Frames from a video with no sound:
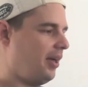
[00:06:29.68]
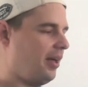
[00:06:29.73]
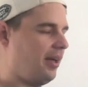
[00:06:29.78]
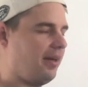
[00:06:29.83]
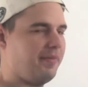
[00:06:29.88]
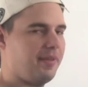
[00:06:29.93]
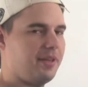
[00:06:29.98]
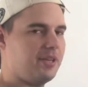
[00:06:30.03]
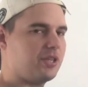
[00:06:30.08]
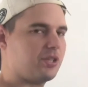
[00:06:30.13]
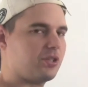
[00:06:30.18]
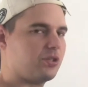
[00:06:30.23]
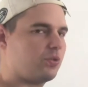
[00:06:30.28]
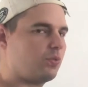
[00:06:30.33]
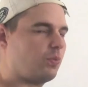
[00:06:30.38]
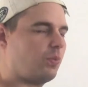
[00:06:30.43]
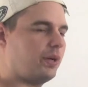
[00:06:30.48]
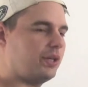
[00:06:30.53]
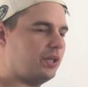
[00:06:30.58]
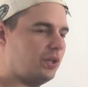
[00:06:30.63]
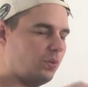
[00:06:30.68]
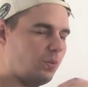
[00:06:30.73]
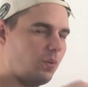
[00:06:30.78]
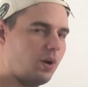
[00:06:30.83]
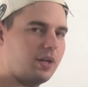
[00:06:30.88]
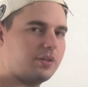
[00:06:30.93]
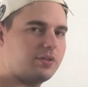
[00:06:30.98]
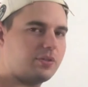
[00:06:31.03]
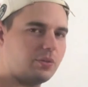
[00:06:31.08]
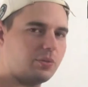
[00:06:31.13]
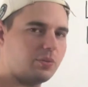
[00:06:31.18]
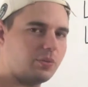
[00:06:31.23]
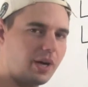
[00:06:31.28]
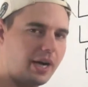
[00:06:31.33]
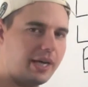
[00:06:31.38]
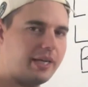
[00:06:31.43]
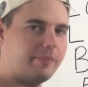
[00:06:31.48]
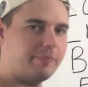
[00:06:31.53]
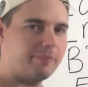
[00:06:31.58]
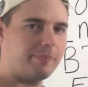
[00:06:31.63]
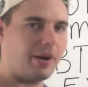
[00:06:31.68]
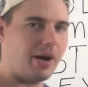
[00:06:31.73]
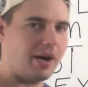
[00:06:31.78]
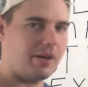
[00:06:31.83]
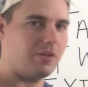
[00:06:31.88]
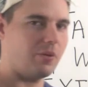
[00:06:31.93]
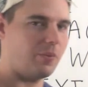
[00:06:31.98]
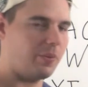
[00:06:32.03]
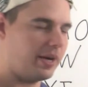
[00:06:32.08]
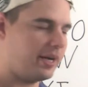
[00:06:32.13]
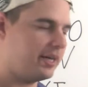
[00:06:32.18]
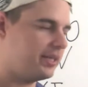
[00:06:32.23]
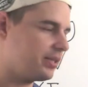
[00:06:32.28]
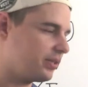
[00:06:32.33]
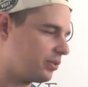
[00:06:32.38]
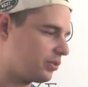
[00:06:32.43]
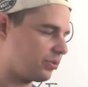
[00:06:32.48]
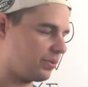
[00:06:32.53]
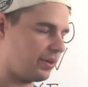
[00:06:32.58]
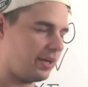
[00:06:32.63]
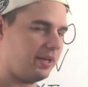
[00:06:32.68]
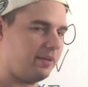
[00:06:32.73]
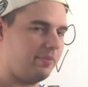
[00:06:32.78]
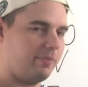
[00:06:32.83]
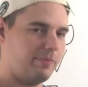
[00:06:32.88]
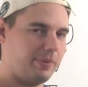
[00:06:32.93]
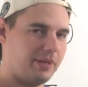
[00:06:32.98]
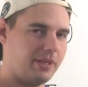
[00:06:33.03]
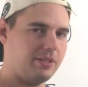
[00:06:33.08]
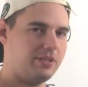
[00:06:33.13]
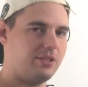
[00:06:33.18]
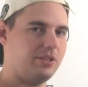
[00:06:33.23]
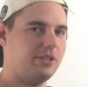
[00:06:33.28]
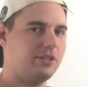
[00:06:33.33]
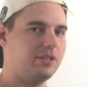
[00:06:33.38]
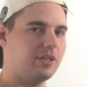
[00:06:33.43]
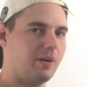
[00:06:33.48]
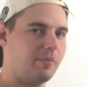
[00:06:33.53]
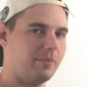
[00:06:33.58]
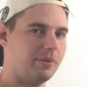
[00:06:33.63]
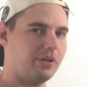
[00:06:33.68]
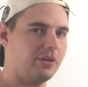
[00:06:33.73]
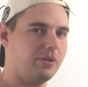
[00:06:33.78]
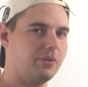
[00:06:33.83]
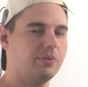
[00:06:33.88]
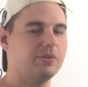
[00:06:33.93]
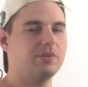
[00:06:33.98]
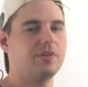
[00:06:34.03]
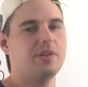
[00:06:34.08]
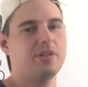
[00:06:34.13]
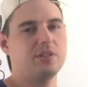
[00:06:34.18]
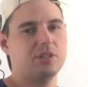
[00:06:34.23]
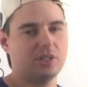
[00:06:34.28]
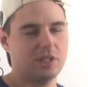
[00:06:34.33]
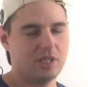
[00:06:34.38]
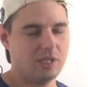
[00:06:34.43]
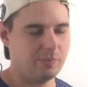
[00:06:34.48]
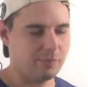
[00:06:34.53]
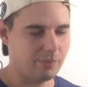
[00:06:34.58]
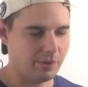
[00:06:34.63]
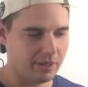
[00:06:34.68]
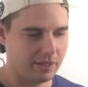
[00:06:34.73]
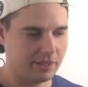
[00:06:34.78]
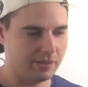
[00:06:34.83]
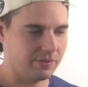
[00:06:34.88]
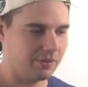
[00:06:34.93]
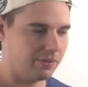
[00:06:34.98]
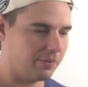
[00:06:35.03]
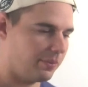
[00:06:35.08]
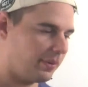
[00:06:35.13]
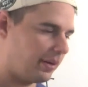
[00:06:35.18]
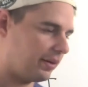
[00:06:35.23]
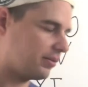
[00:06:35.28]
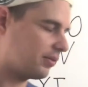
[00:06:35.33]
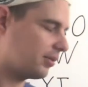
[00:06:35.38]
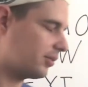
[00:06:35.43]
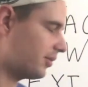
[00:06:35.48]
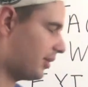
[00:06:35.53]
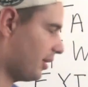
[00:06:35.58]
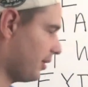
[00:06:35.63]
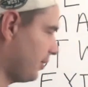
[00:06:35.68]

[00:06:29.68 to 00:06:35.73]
and then just when you want to write by the way, just write BTW and then keep writing the rest of the